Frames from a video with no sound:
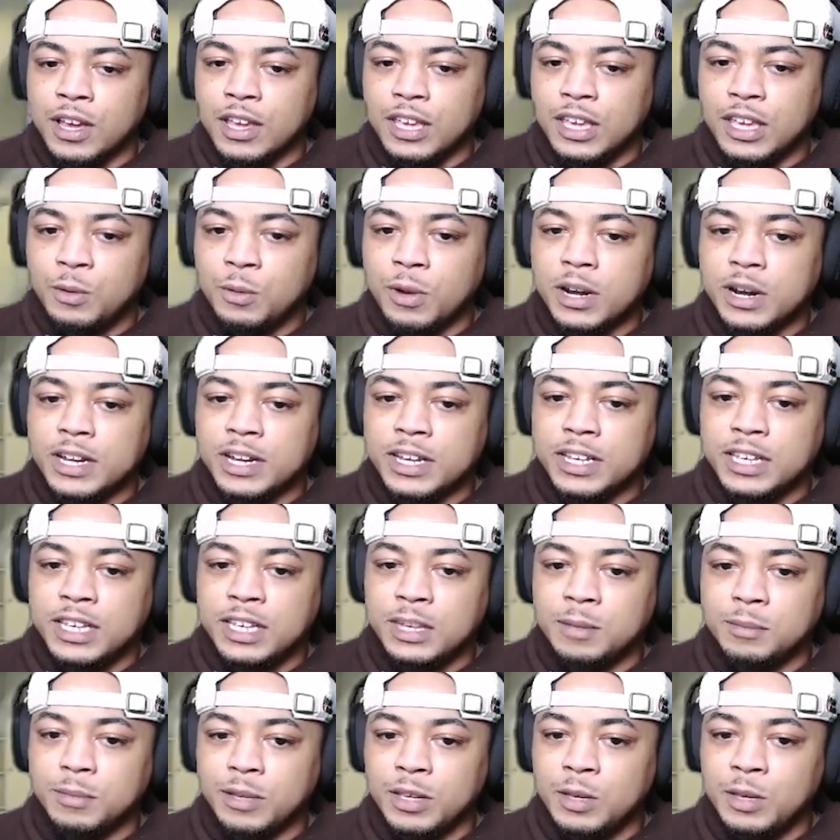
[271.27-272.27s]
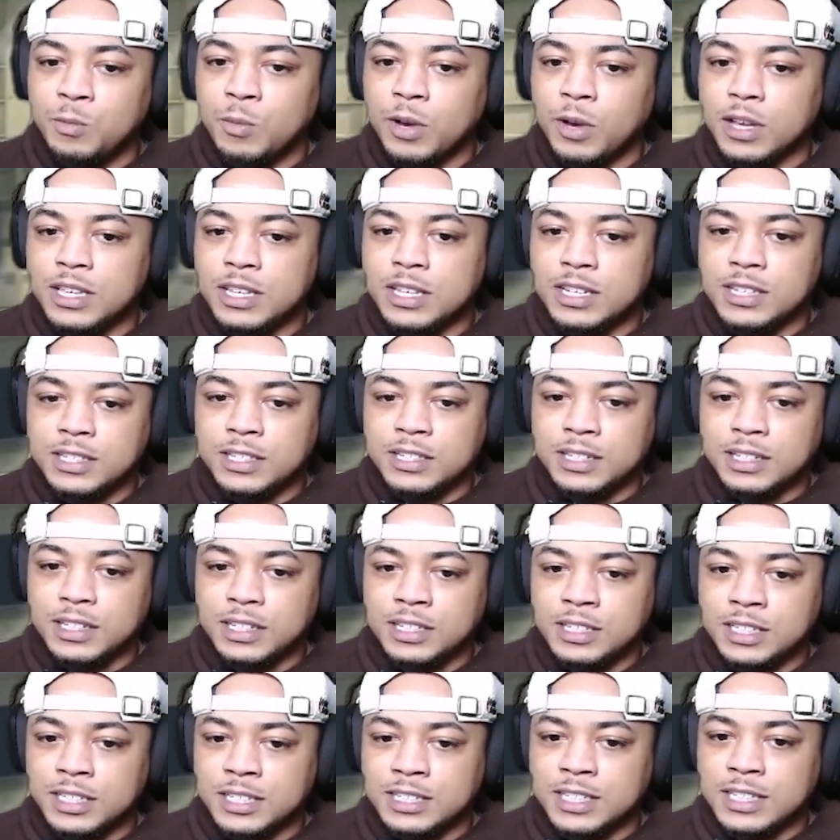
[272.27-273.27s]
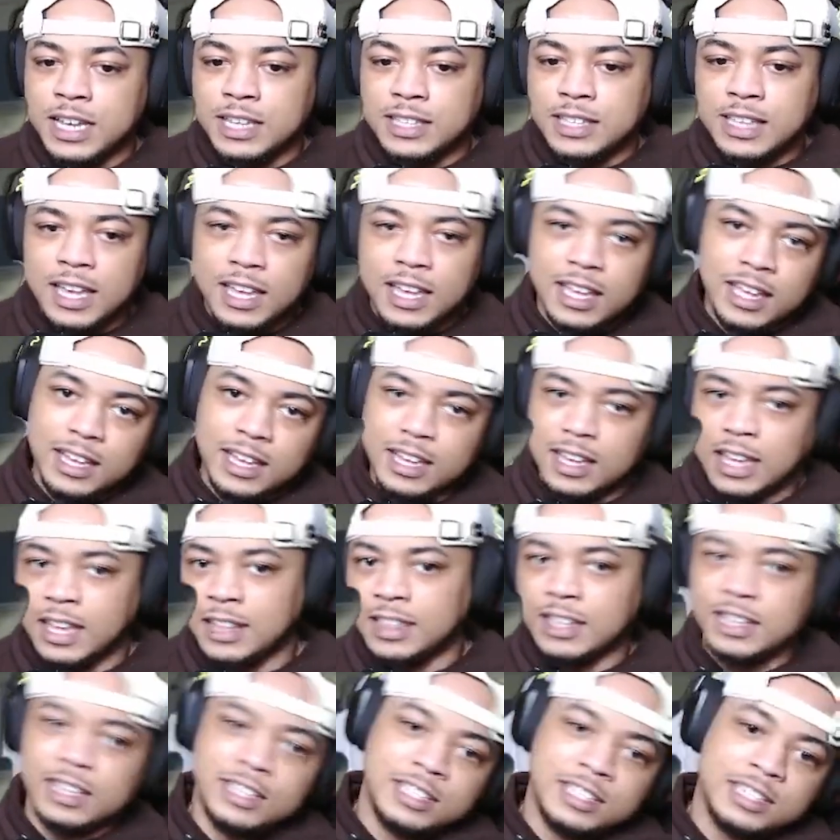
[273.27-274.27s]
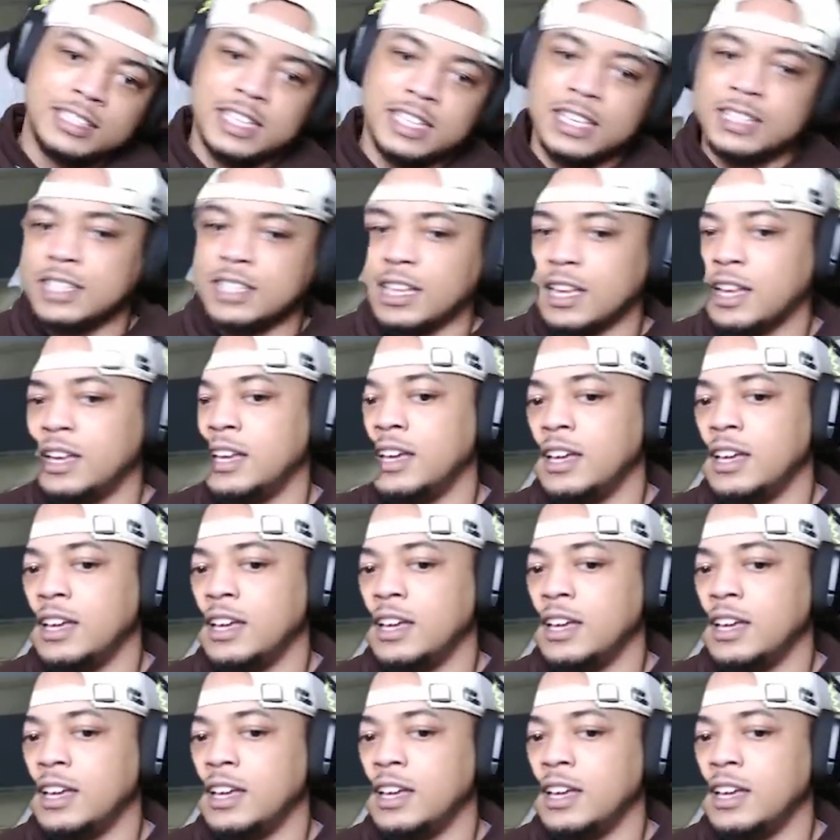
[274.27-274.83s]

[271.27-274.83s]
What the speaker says: He wanted to just take that, I think, just as like